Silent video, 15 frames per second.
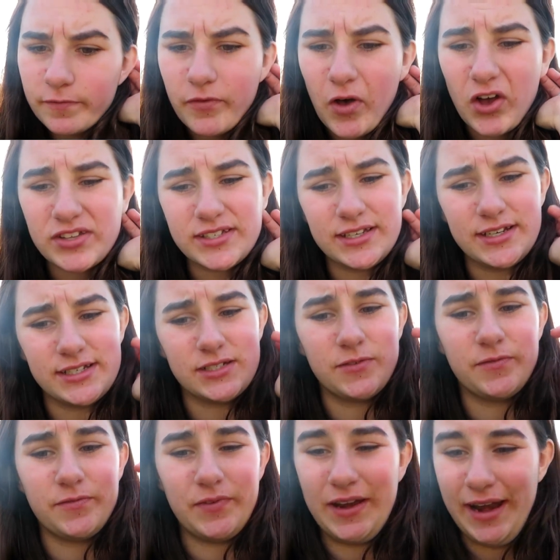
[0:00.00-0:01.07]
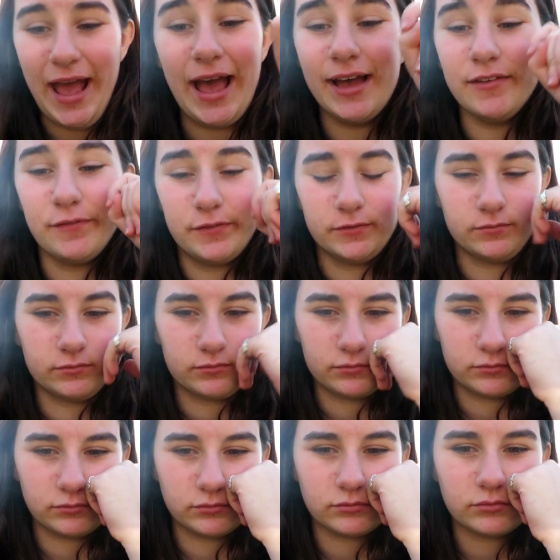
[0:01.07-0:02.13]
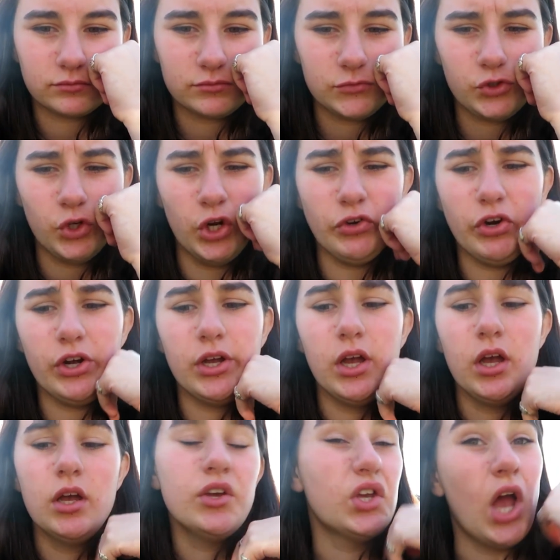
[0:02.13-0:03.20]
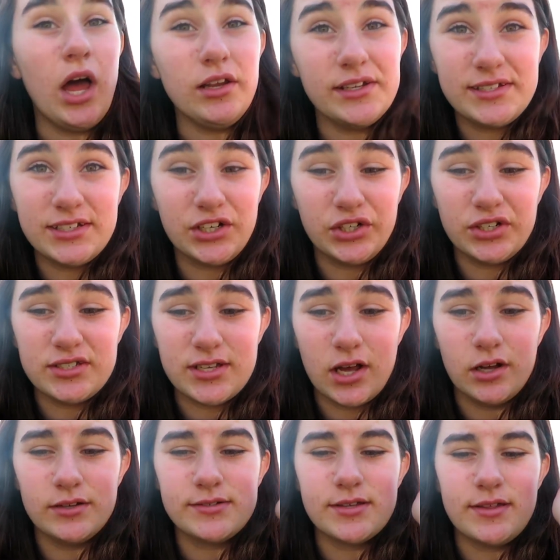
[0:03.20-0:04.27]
Foxiness FNAF, who wrote, y'all listen to good songs.